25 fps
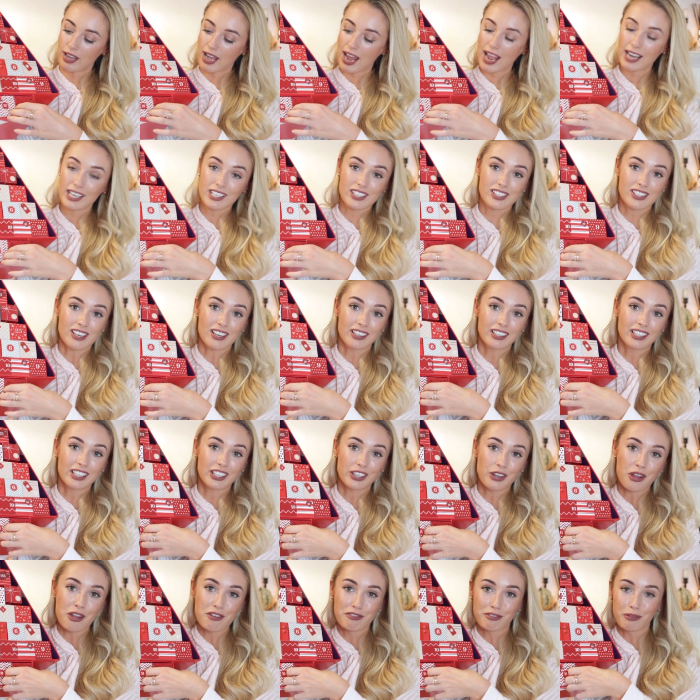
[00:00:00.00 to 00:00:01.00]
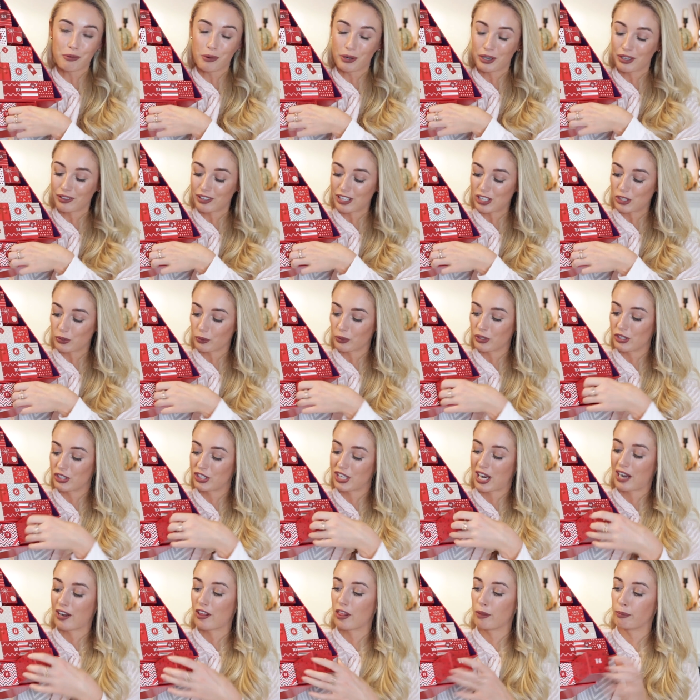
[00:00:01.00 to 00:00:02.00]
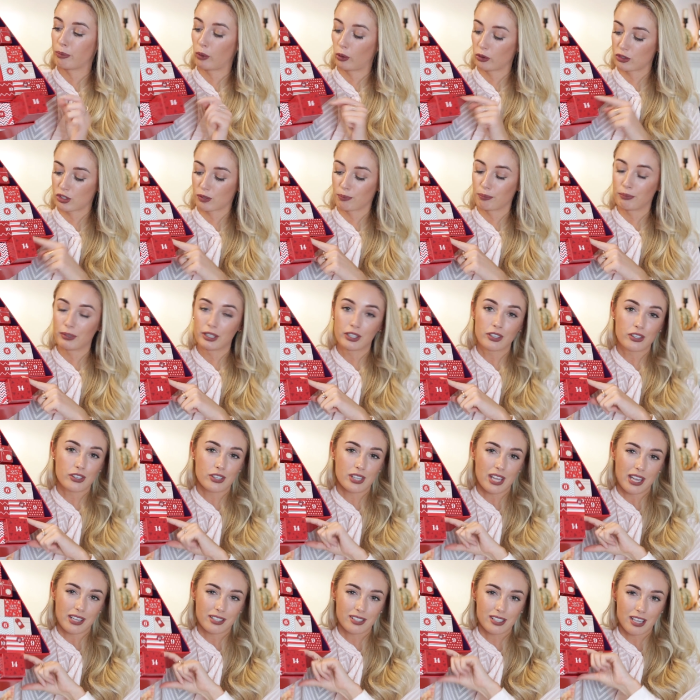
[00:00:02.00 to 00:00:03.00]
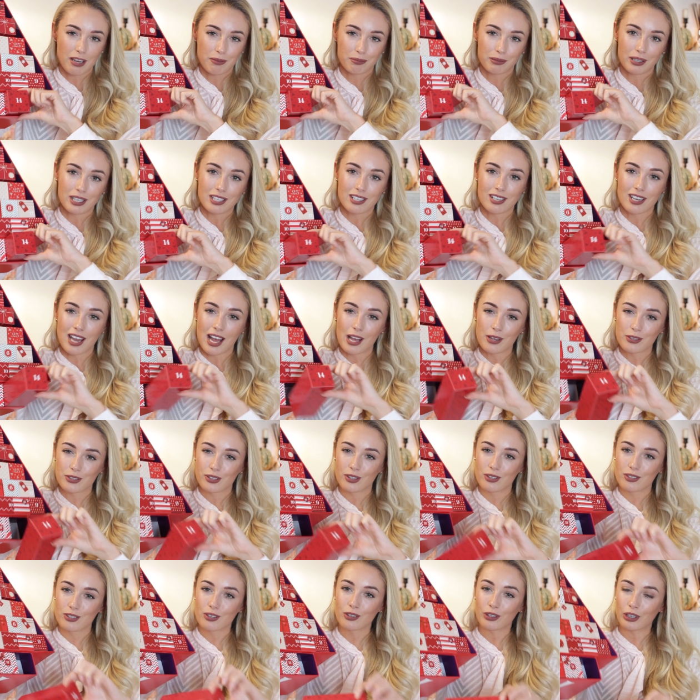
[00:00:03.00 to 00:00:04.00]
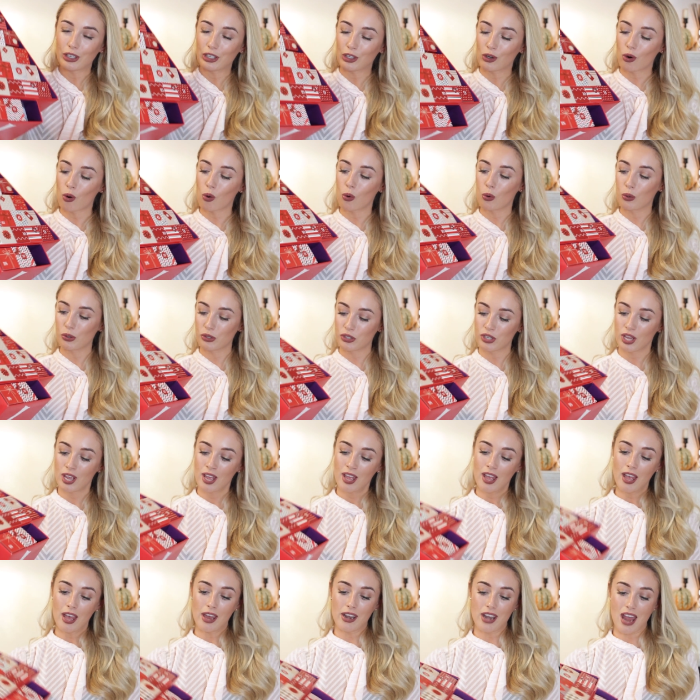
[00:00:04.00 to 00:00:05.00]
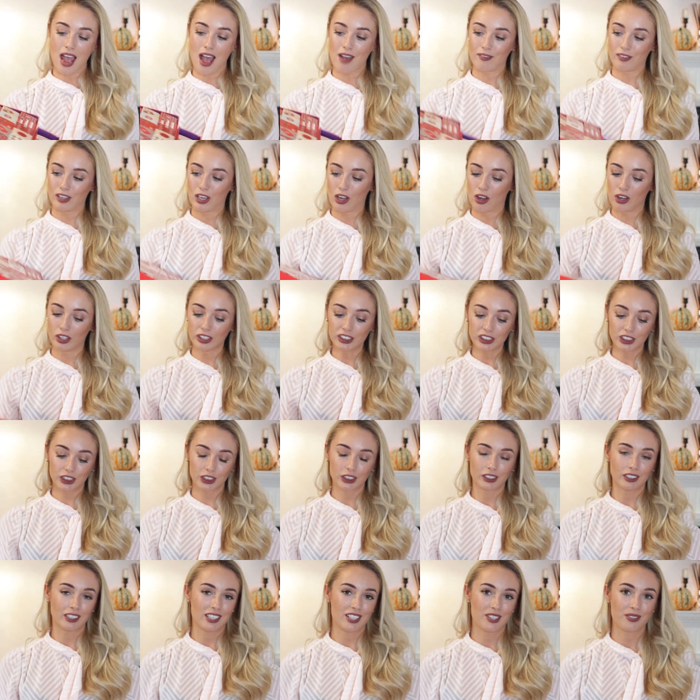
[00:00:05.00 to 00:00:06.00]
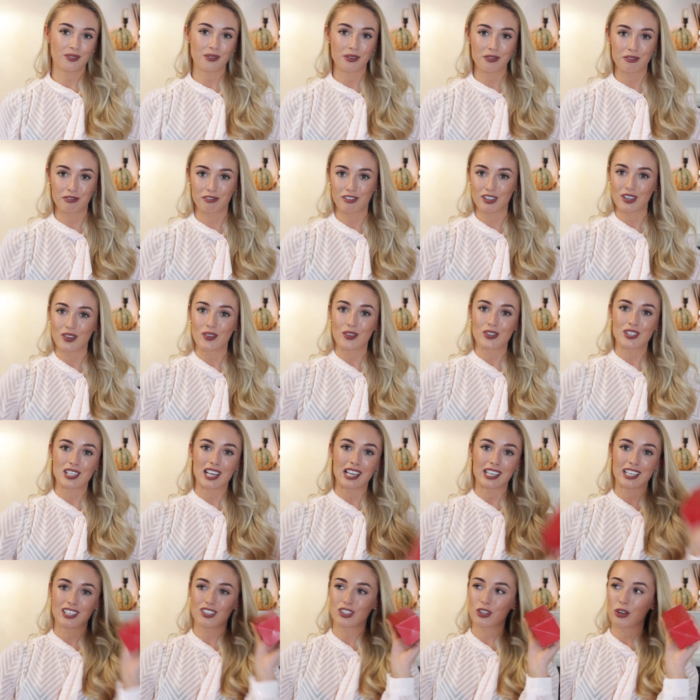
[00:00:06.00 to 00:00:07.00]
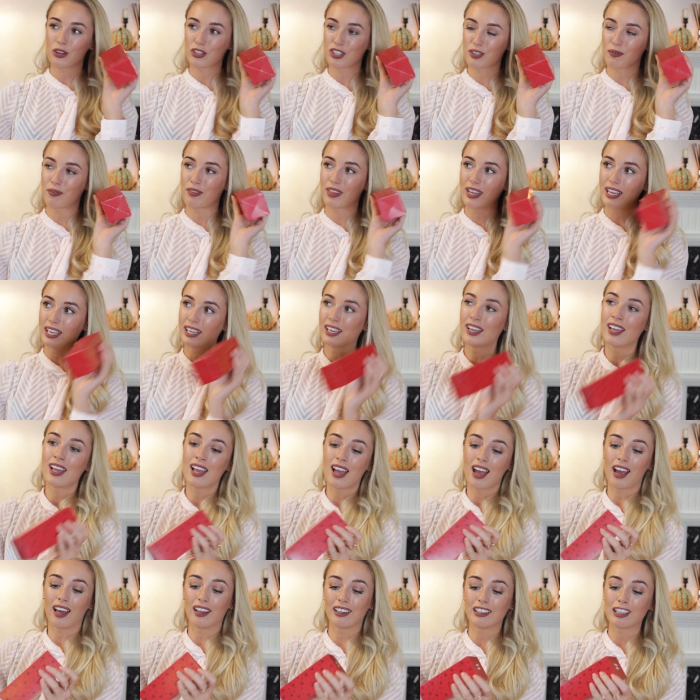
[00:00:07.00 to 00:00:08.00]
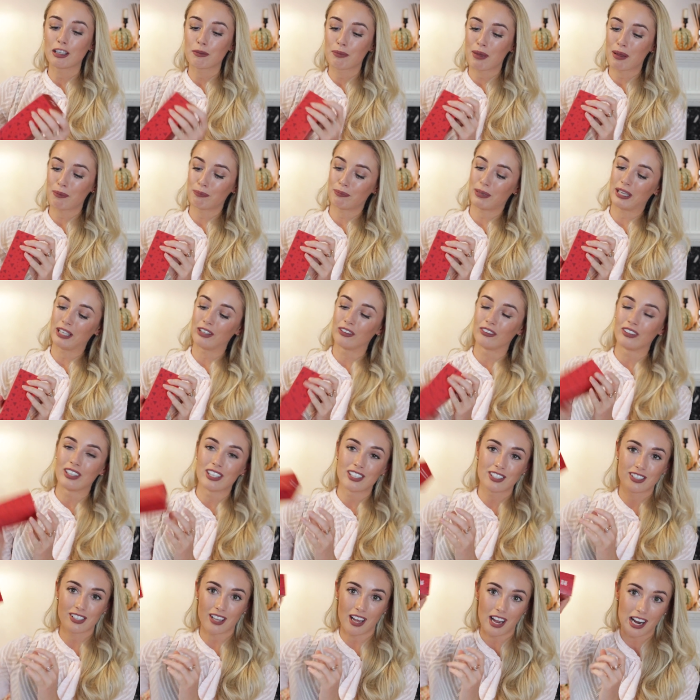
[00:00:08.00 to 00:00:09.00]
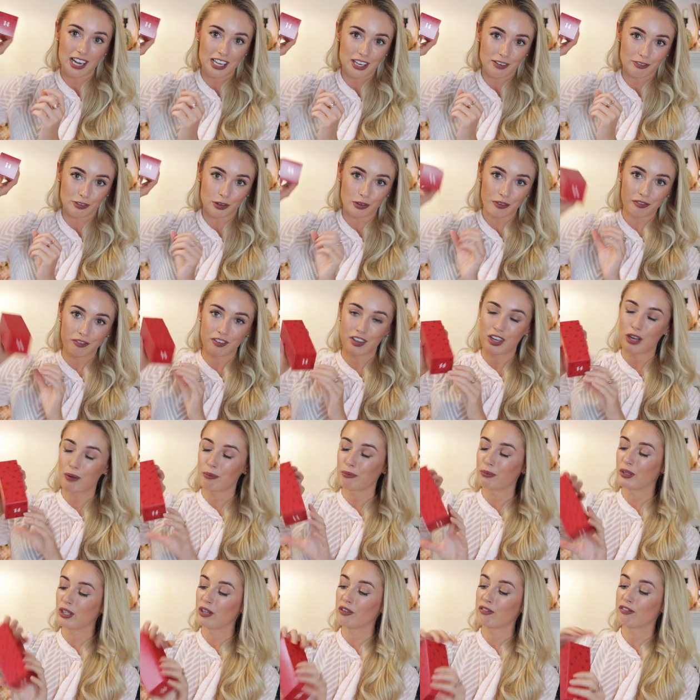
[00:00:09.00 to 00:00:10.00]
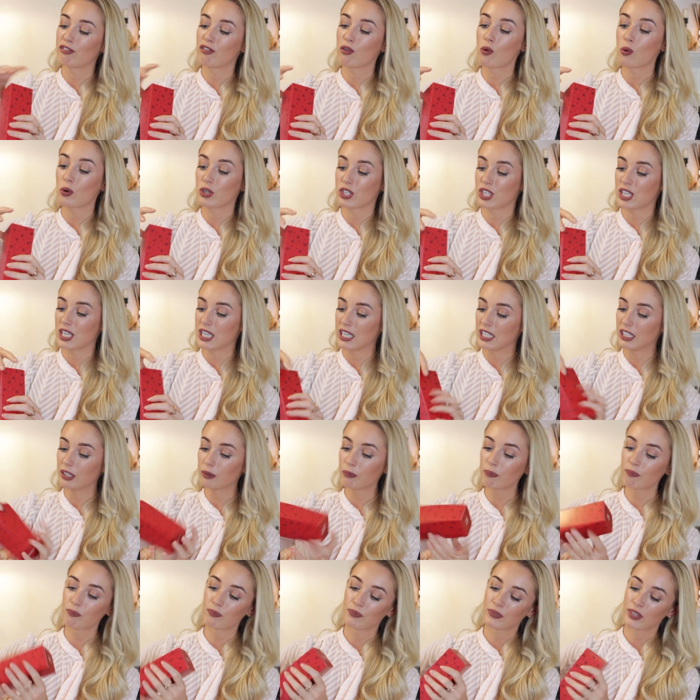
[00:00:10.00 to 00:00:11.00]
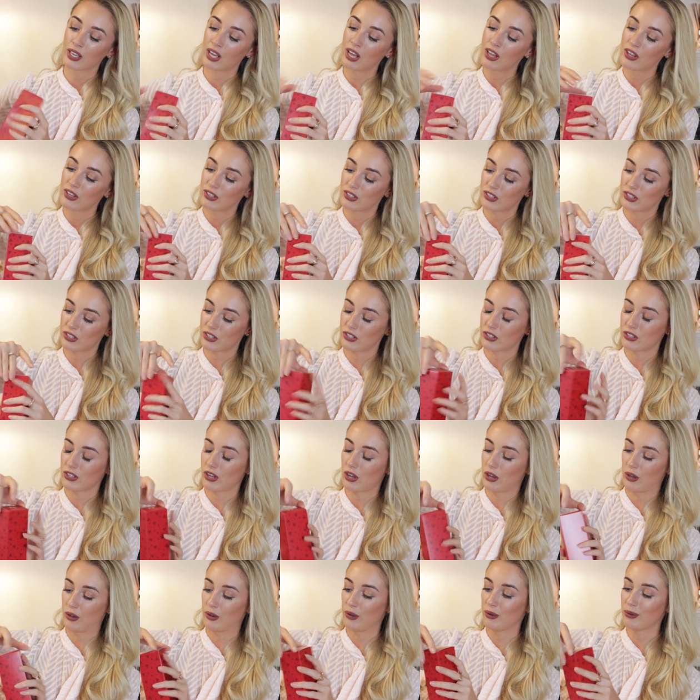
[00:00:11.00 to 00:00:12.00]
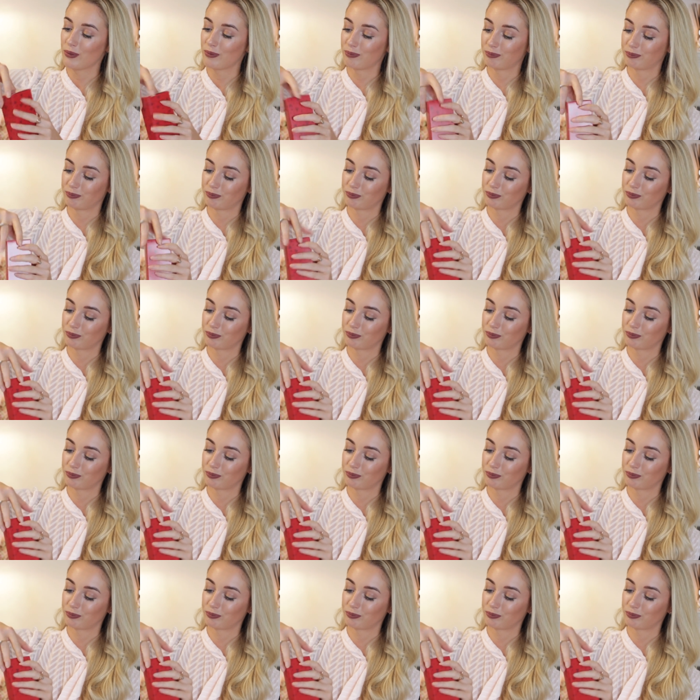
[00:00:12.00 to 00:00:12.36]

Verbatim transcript: Next, I'm going to go for one of these ones down at the bottom because they're separated out, so it's not going to cause an avalanche. This one feels like it's got something a little bit bigger inside. I've gone for number fourteen, so